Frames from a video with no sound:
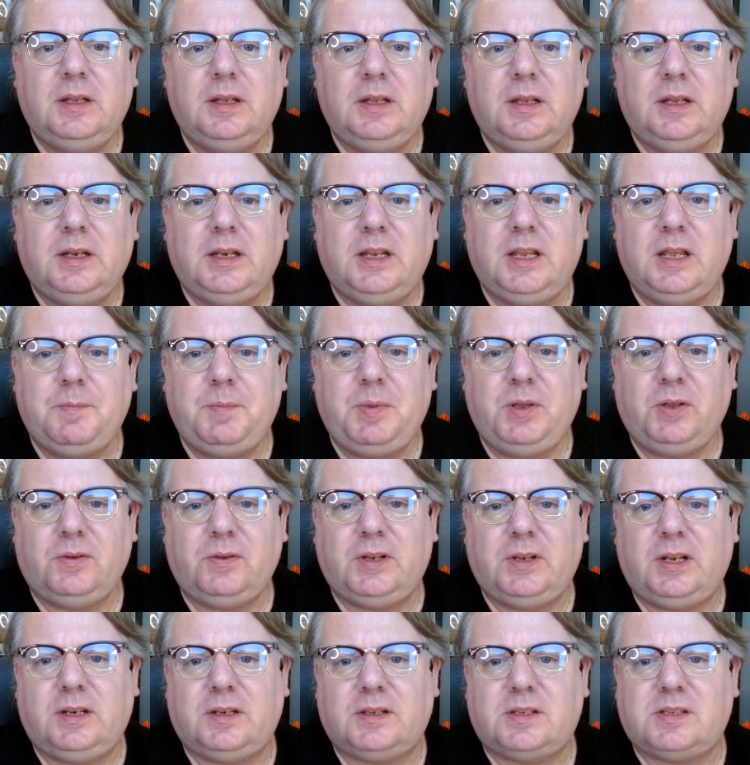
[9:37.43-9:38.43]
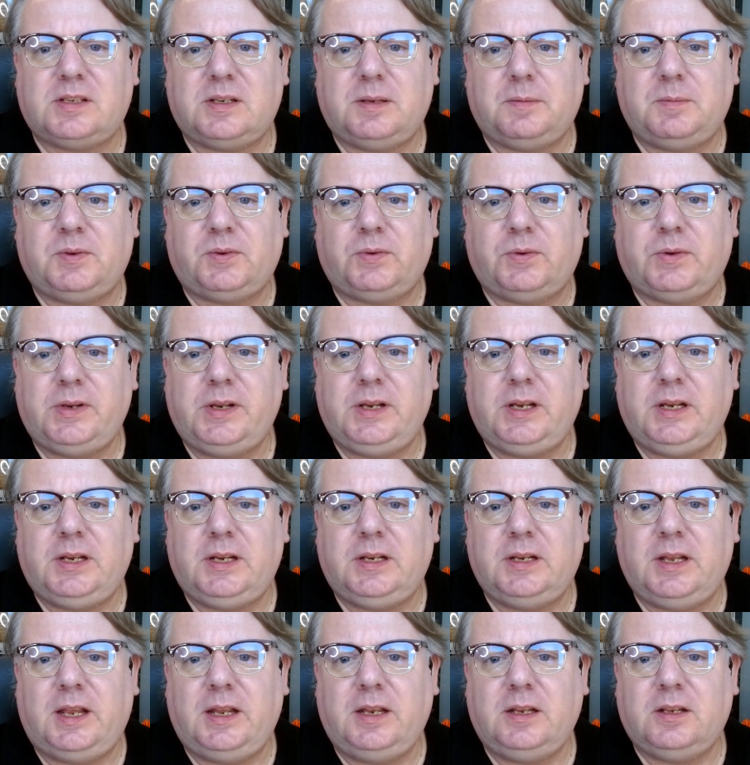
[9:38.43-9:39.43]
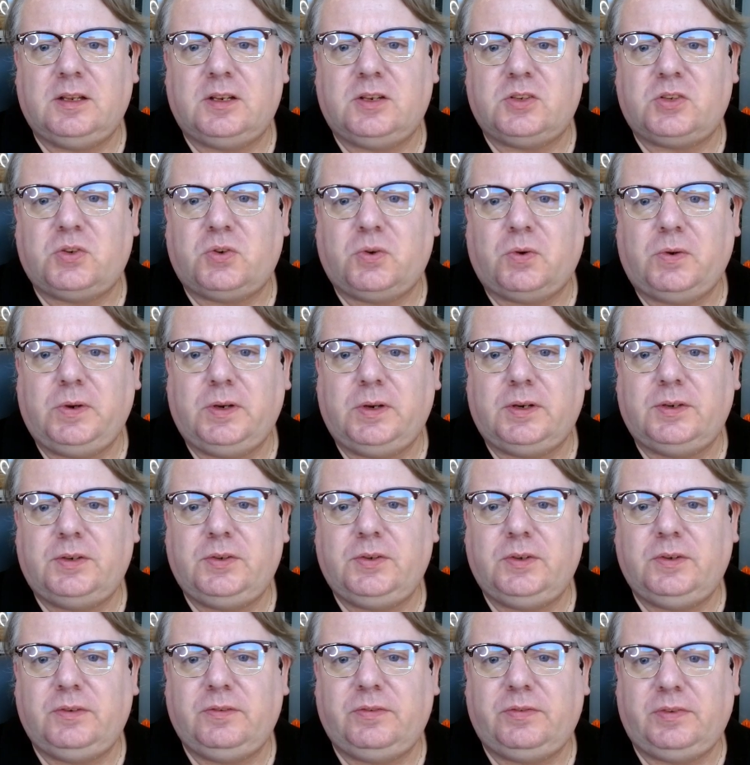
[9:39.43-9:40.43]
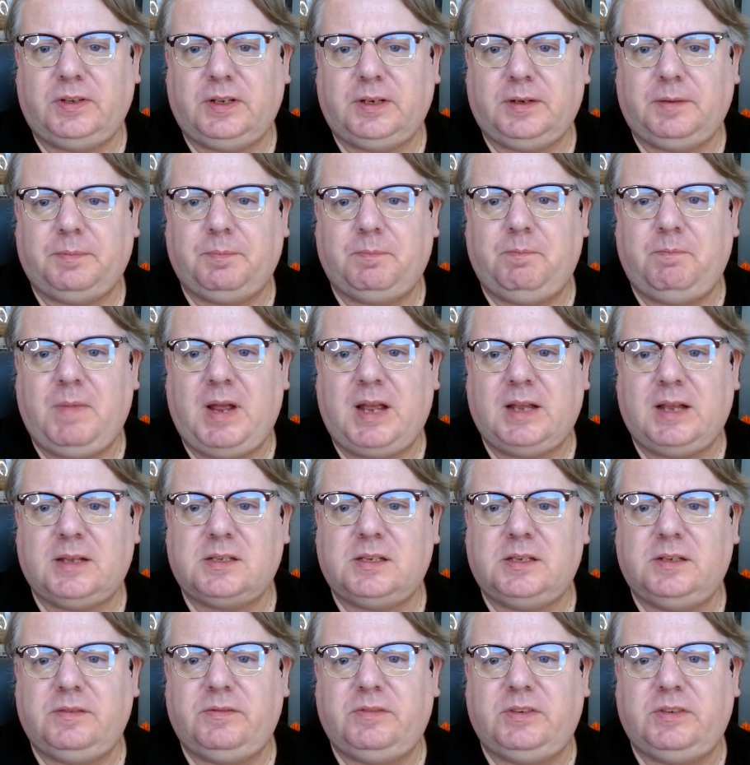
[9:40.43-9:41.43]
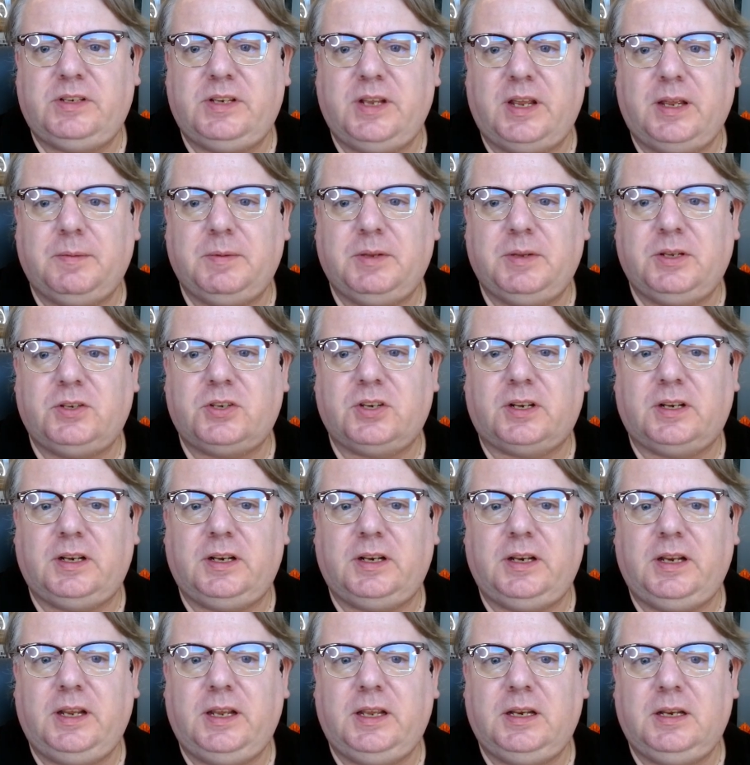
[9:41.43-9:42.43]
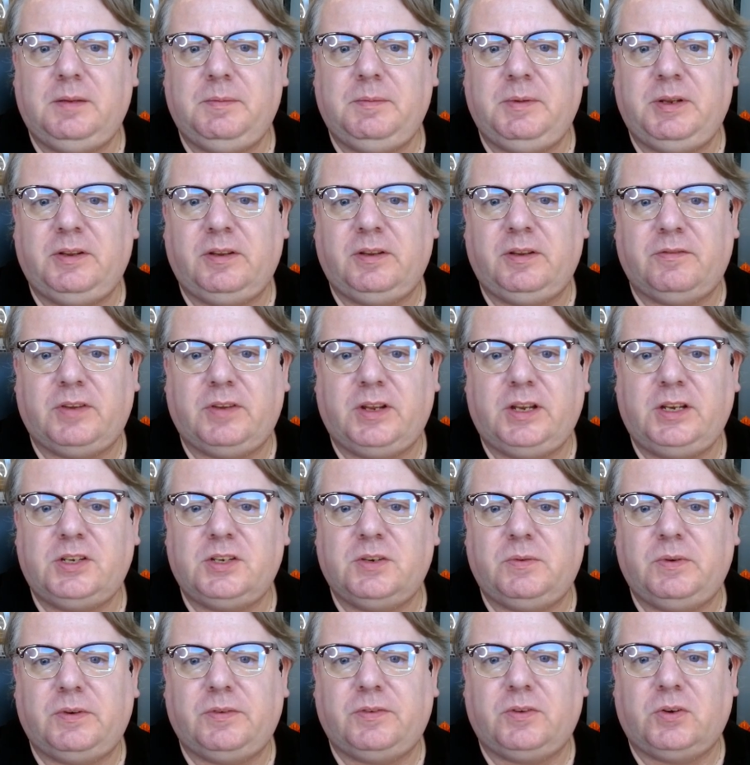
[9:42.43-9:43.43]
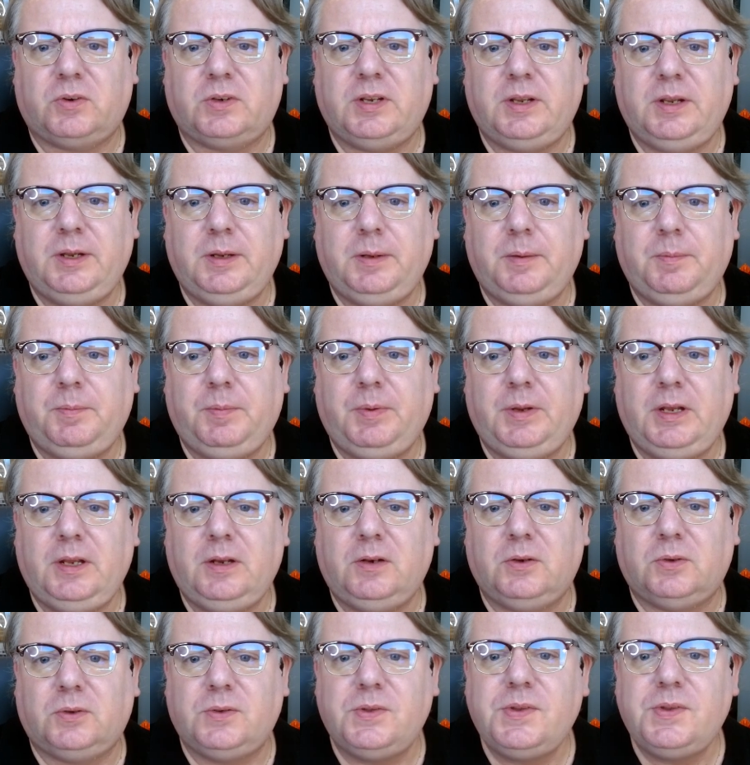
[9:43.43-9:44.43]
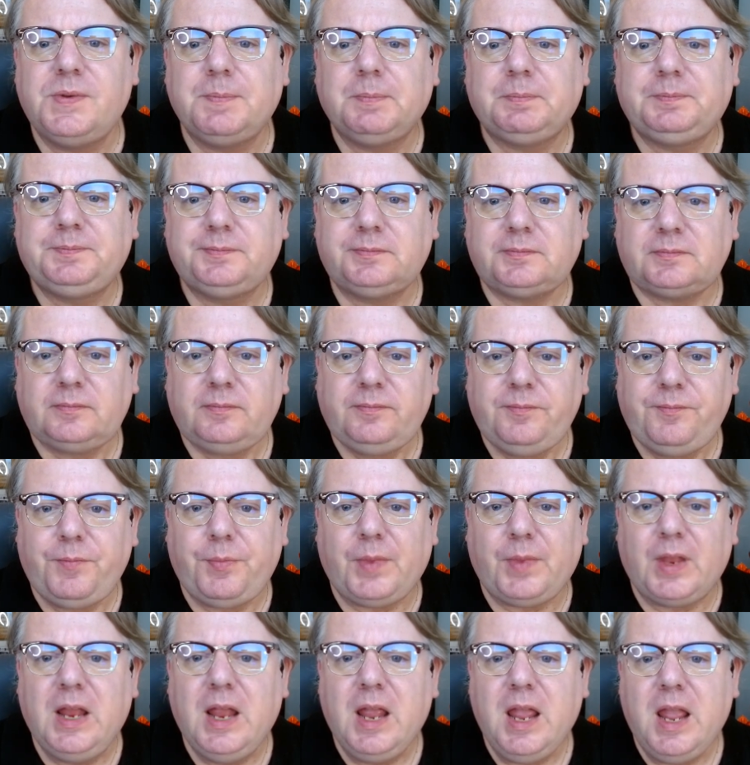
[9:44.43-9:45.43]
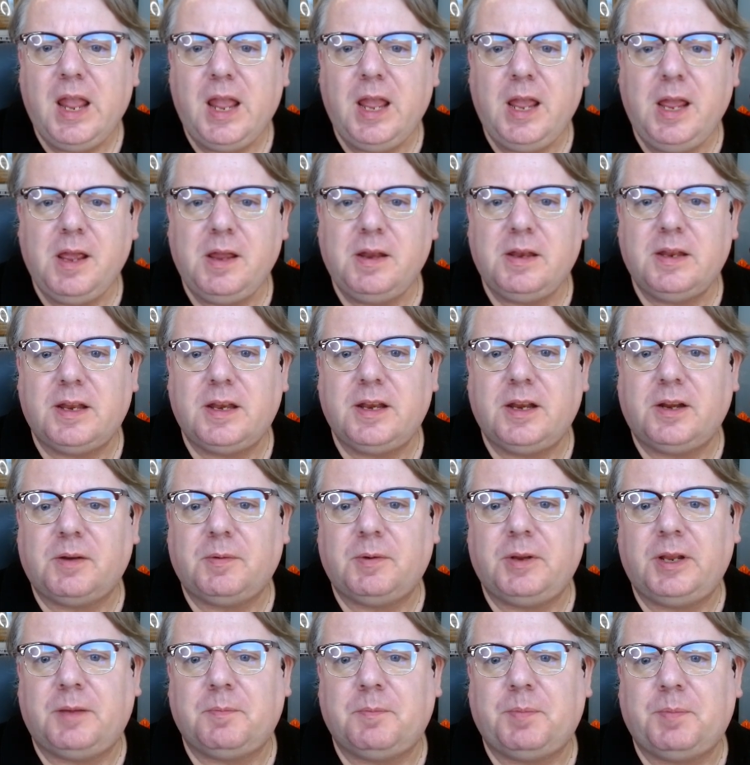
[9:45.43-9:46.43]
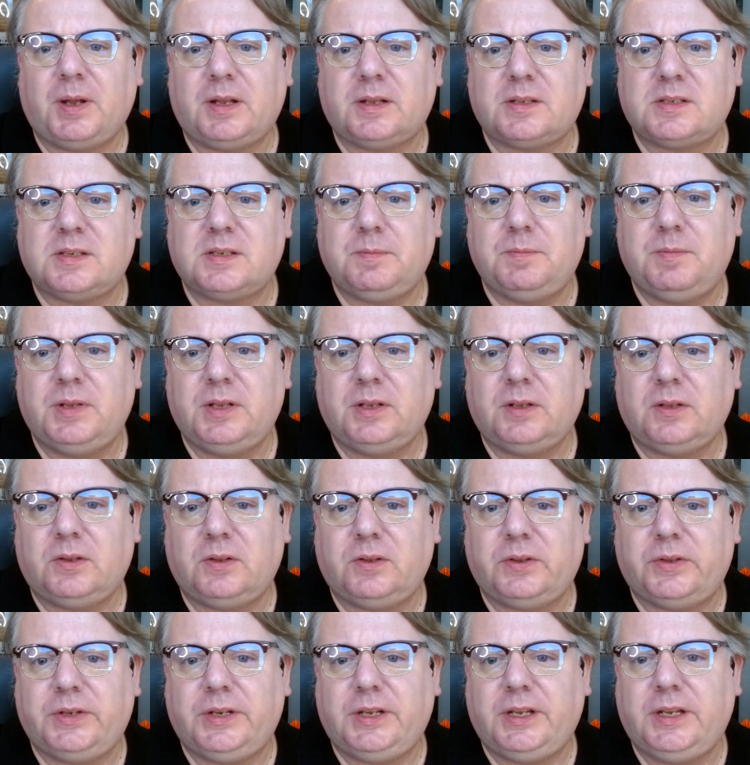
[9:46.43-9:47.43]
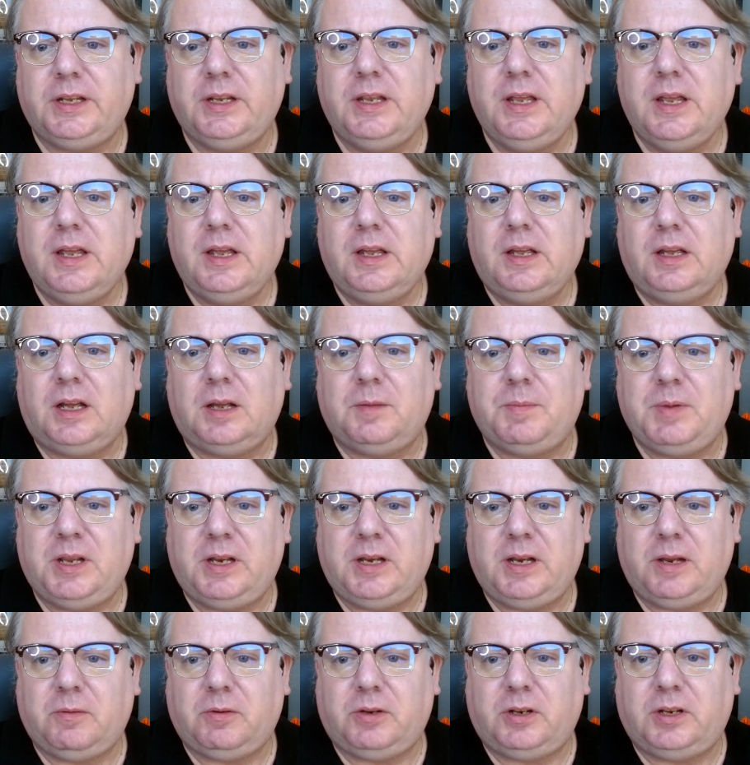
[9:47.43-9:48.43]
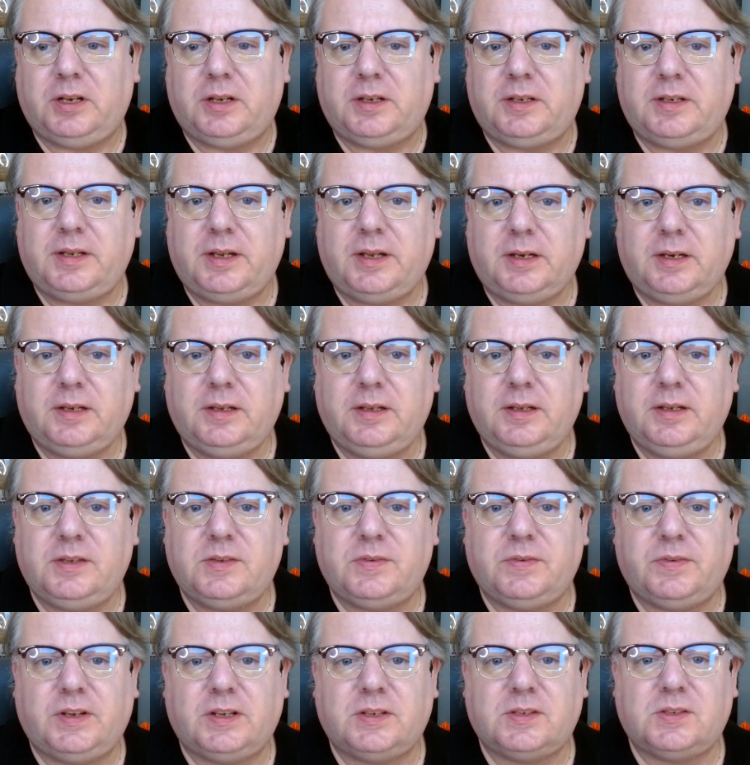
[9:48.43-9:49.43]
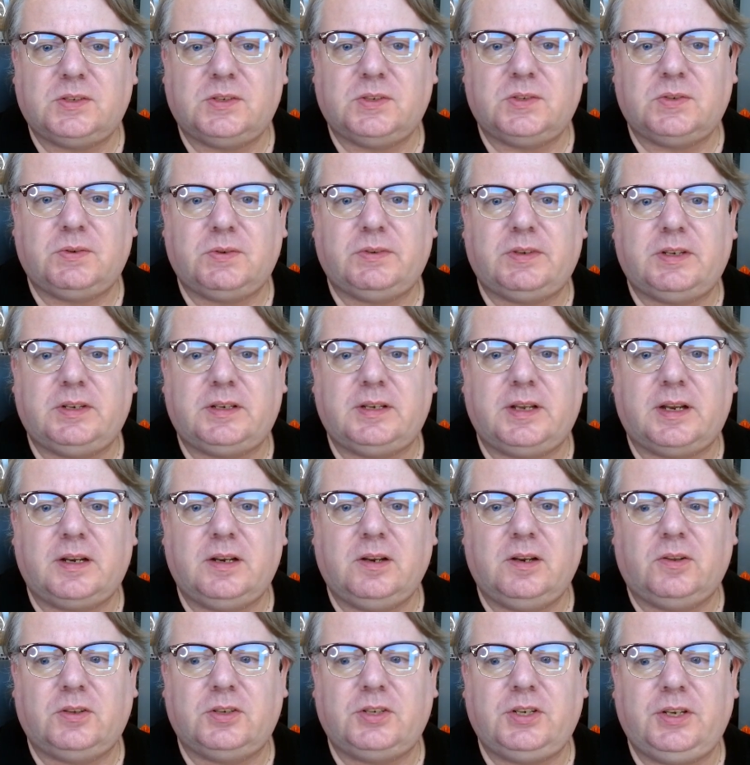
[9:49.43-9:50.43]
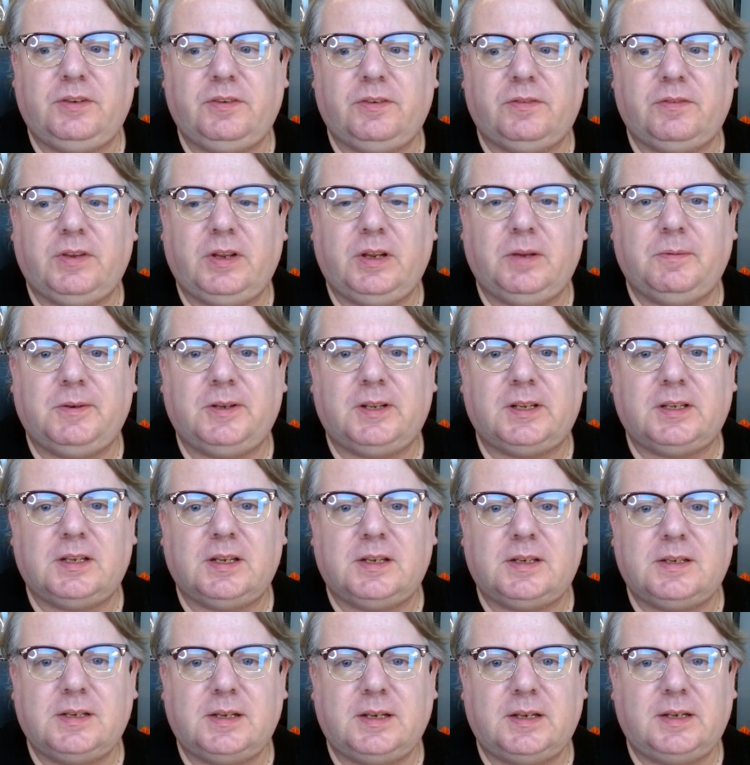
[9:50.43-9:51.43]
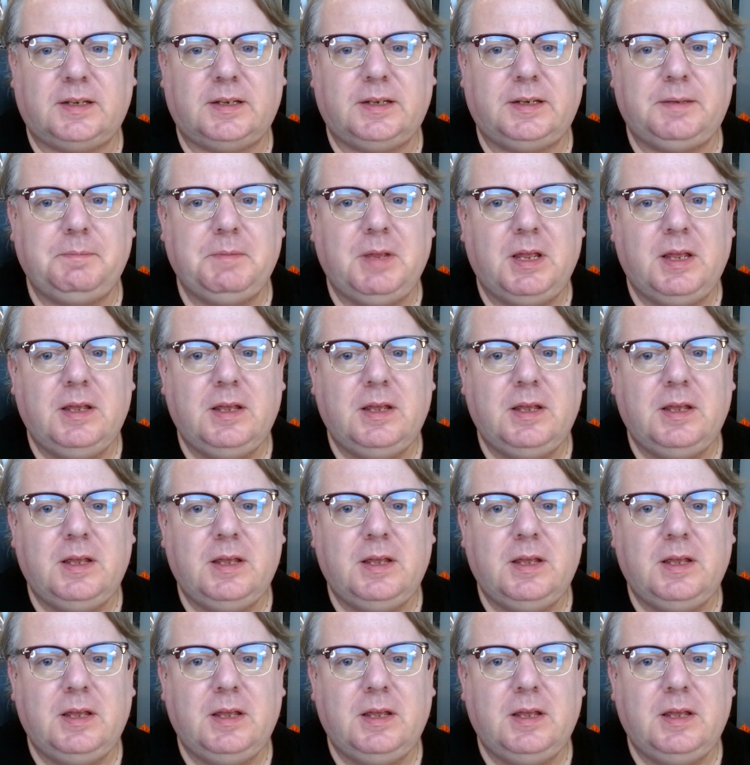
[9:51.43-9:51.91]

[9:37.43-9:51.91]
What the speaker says: The ability of the submarine and the destroyer to inflict massive damage on an enemy invasion with torpedoes, and the near impossibility of being able to detect these vessels with the technology available at the time,